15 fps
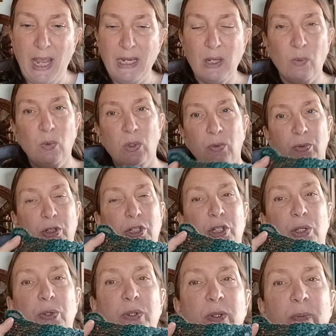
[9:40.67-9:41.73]
and it will
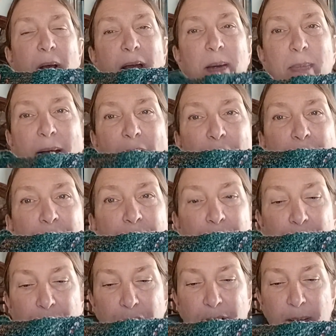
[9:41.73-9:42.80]
reduce by about
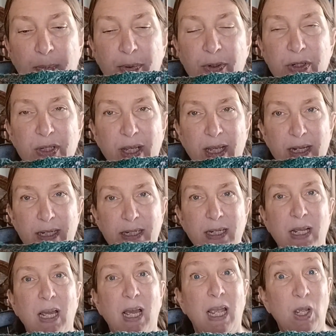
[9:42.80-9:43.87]

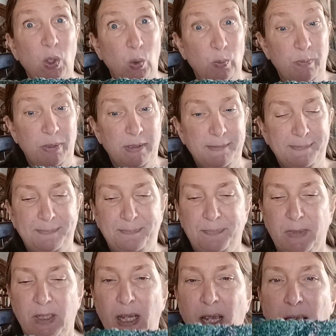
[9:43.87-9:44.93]
30%, I hope.
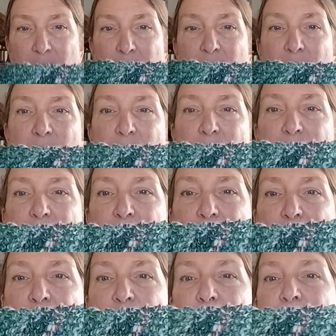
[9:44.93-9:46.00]
Okay.
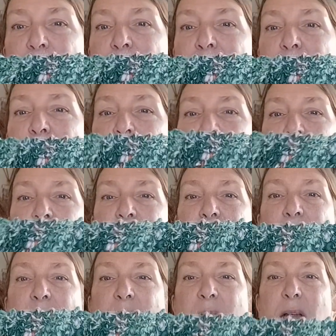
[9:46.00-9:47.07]
So it might
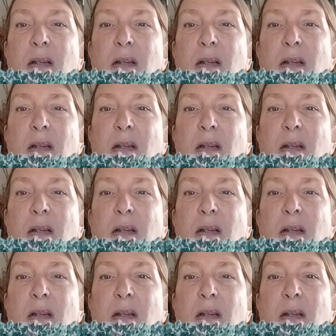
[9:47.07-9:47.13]
be,